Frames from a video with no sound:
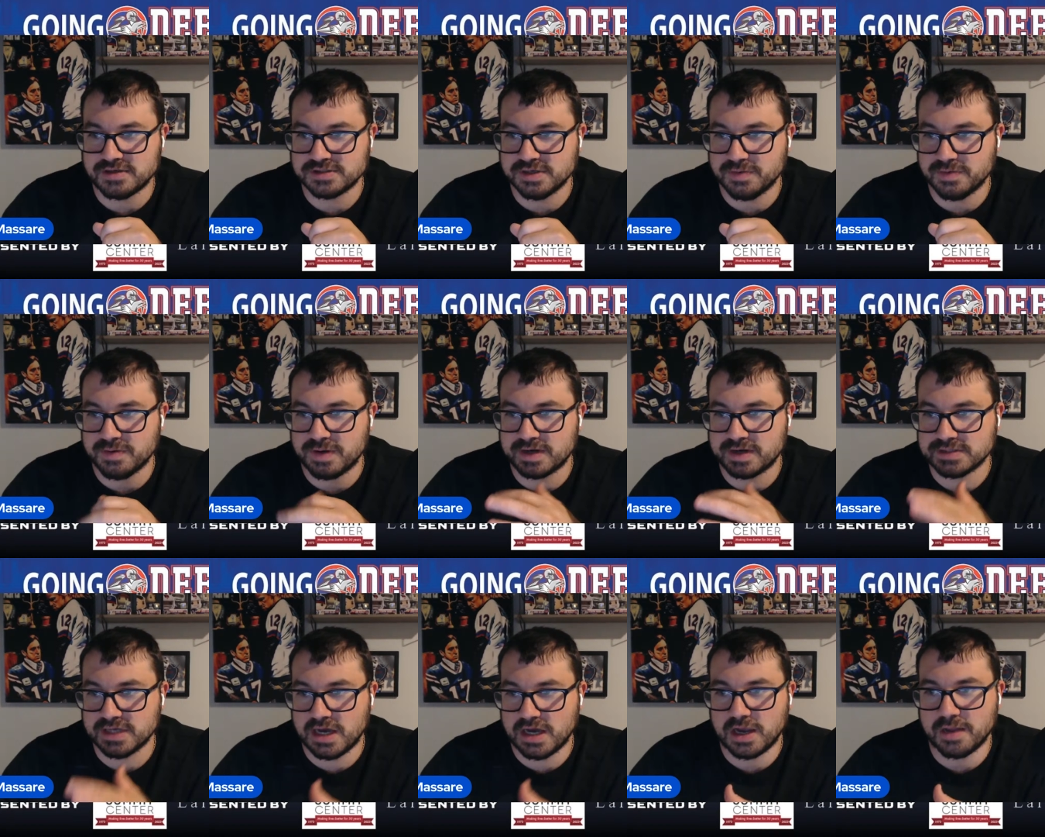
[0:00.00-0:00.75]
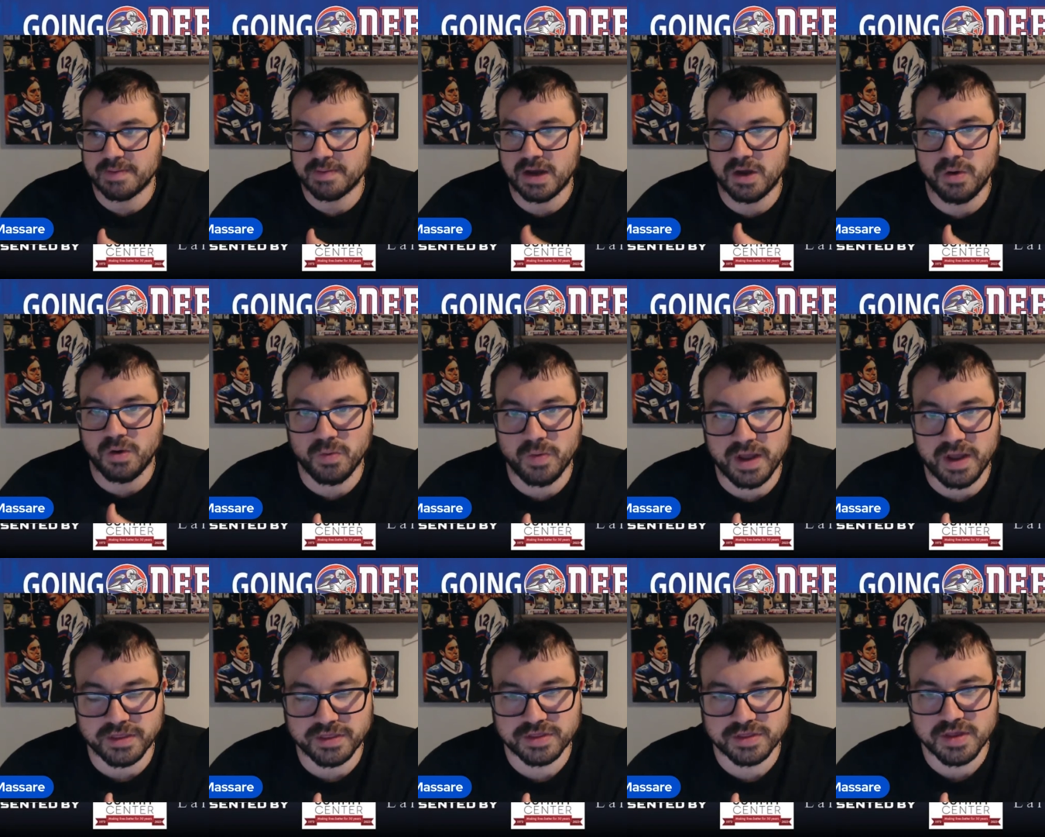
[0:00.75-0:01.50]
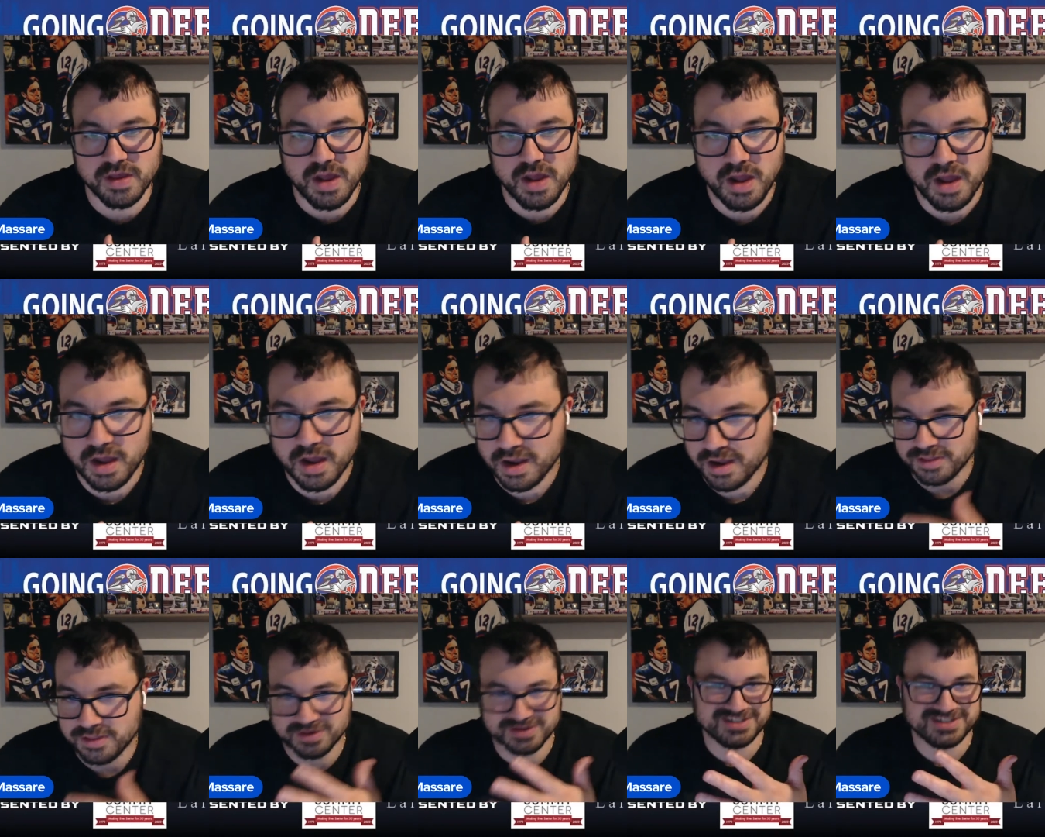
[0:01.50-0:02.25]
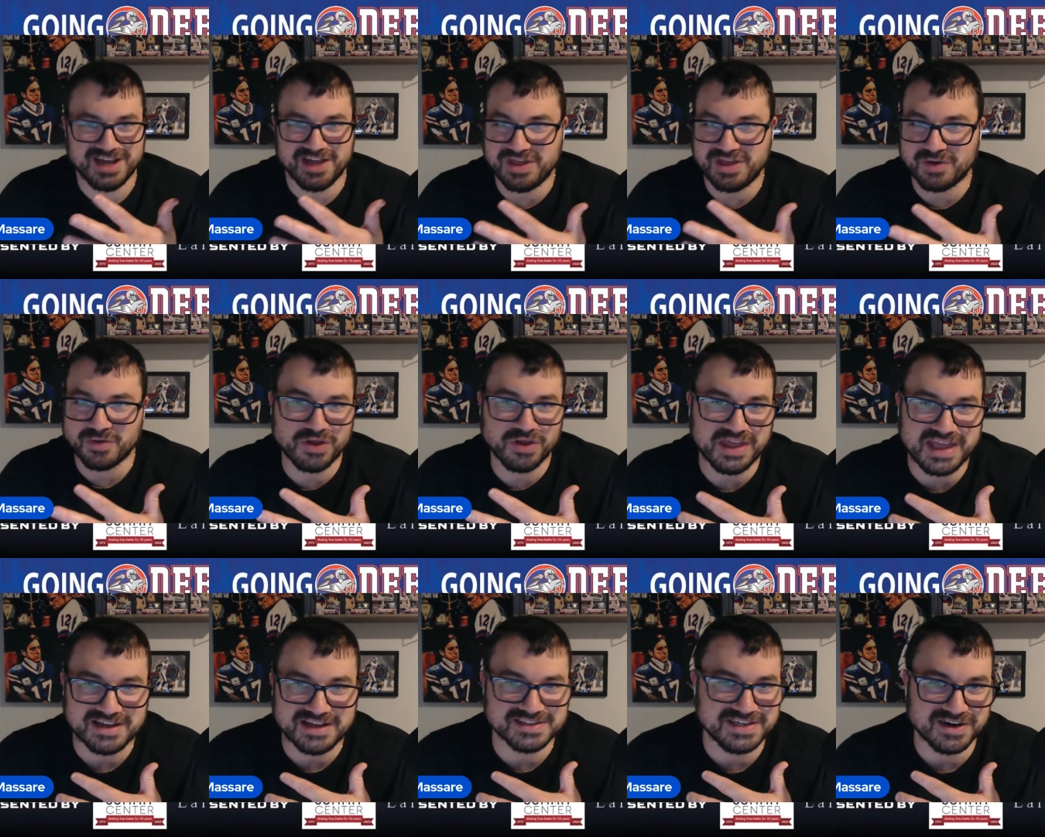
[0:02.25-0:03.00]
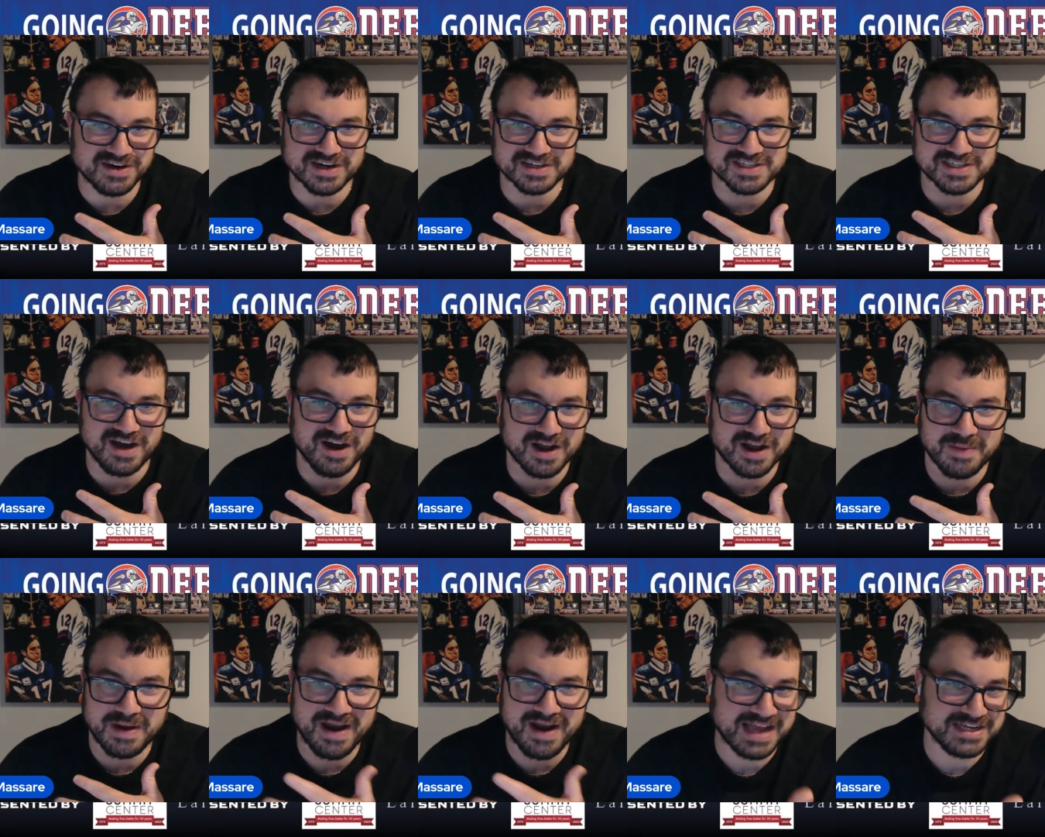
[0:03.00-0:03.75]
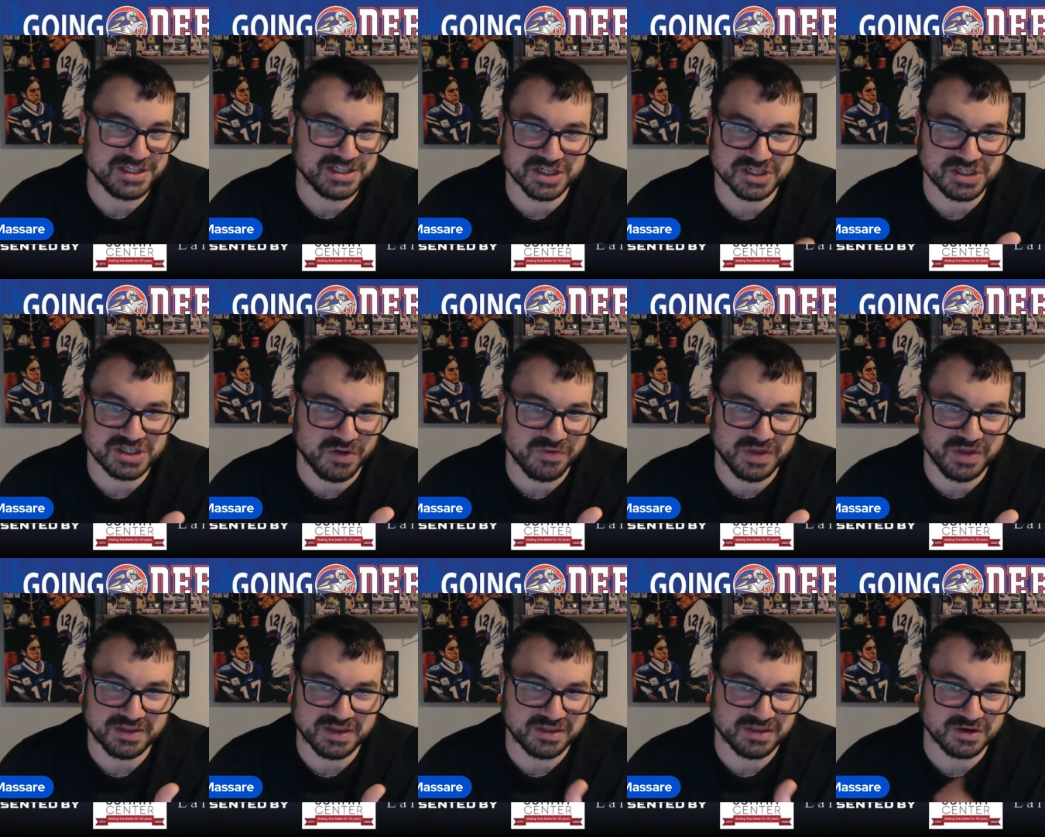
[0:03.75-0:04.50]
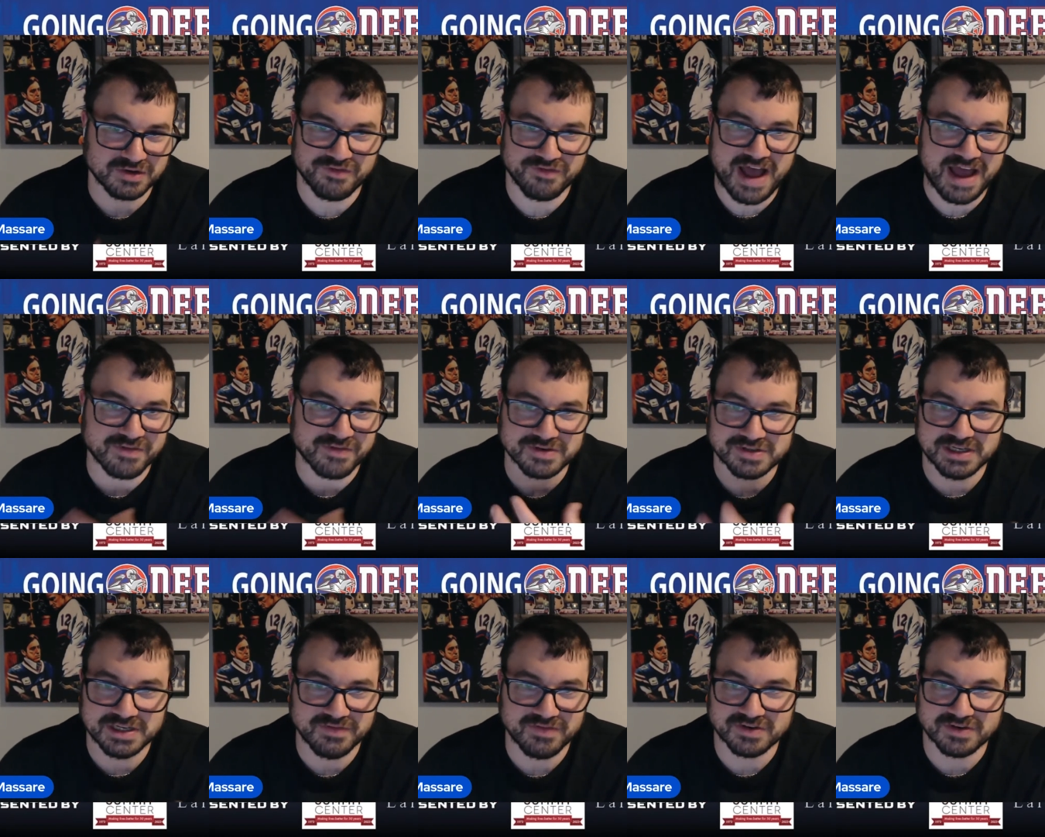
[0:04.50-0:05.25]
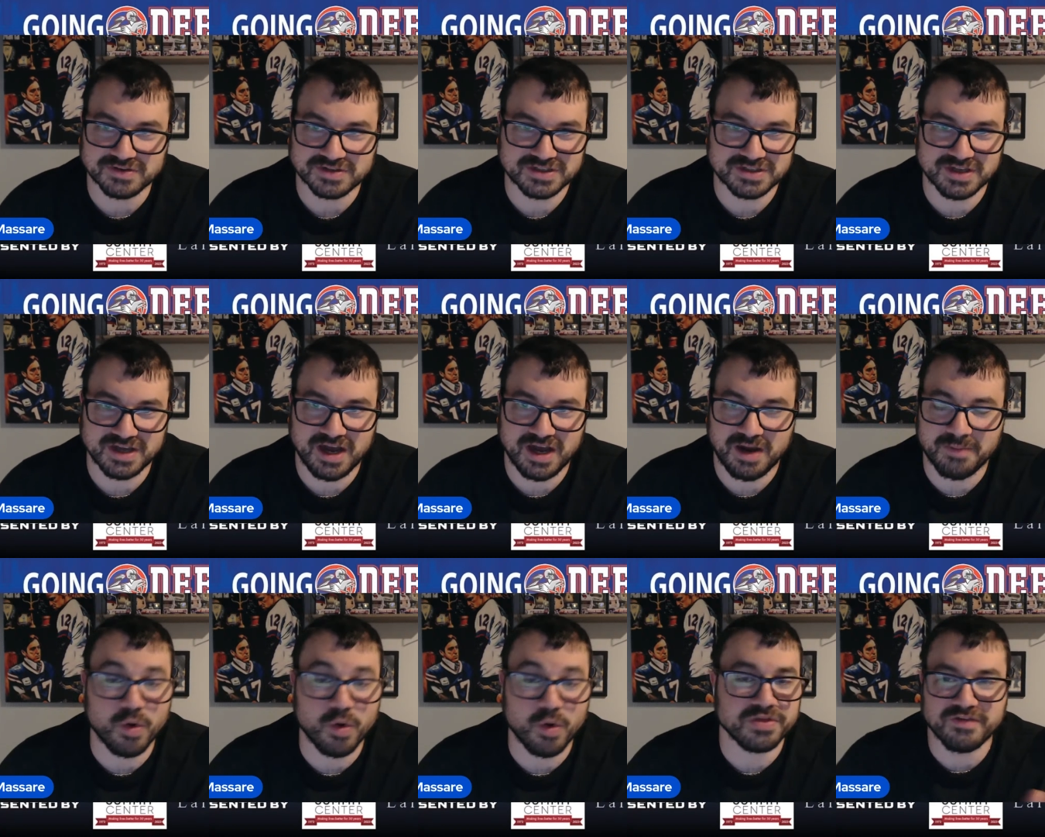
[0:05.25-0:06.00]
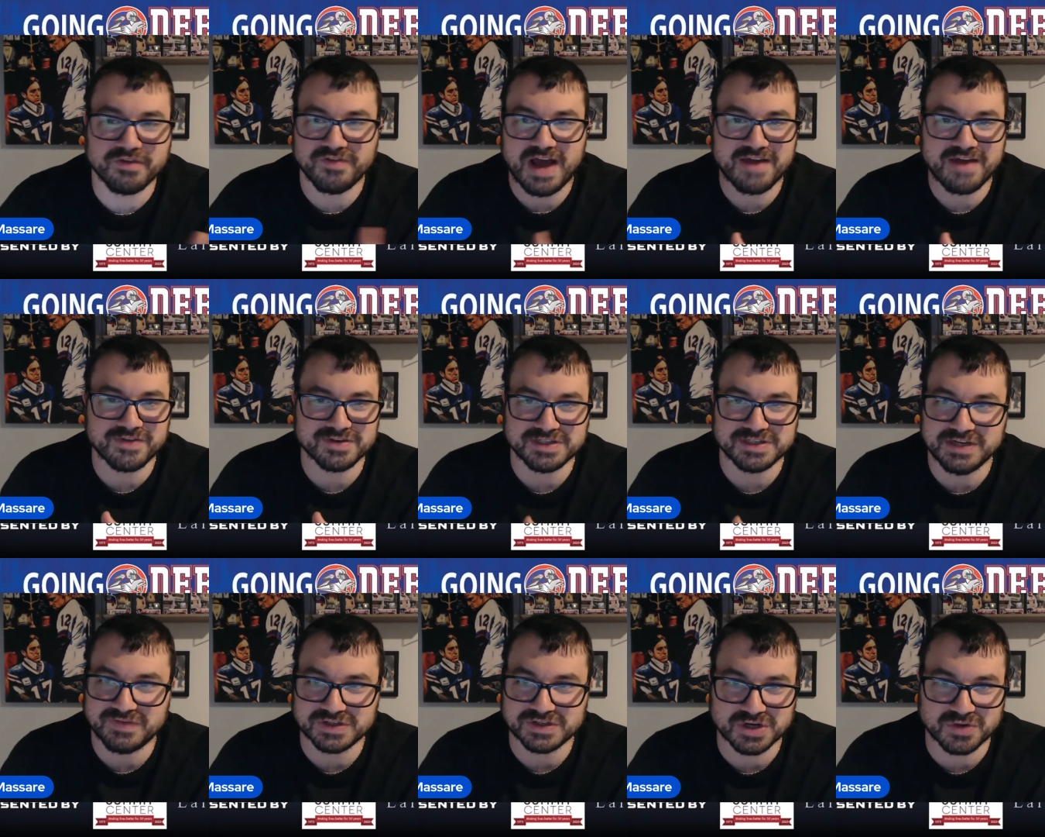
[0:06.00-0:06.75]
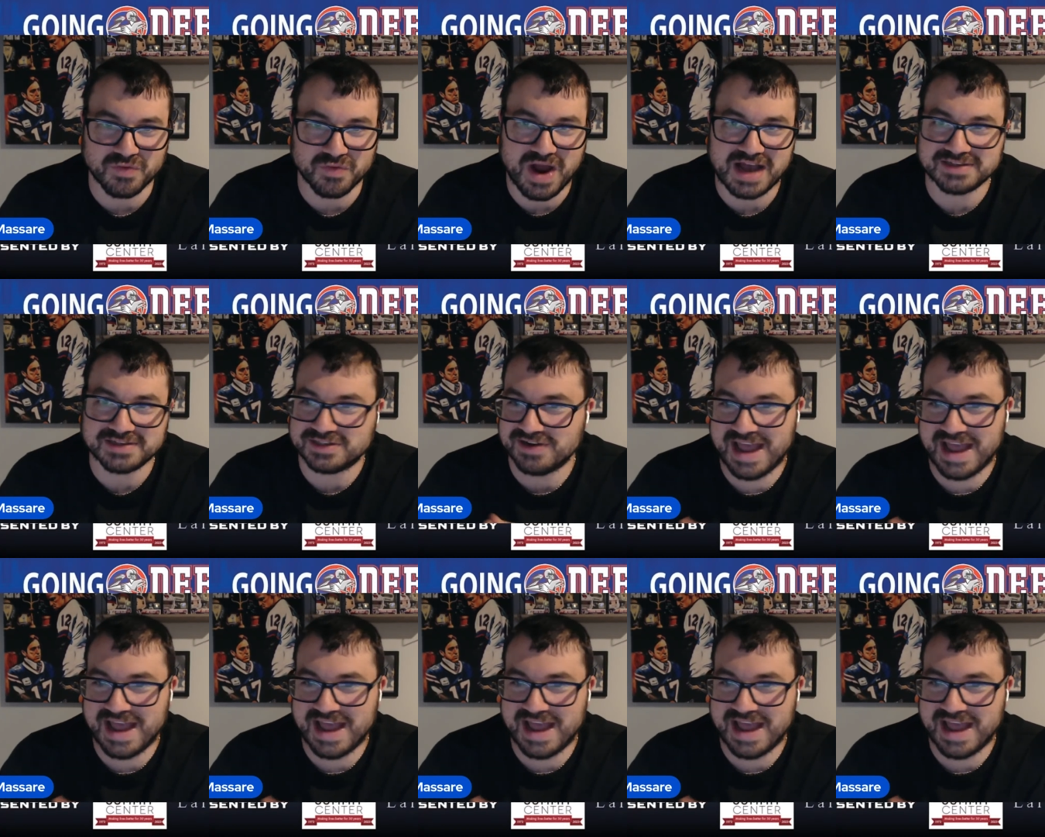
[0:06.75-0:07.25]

that we want to talk about there's nothing really else here to talk about. I just don't think that there's 5 receivers, more than 5 receivers to roster.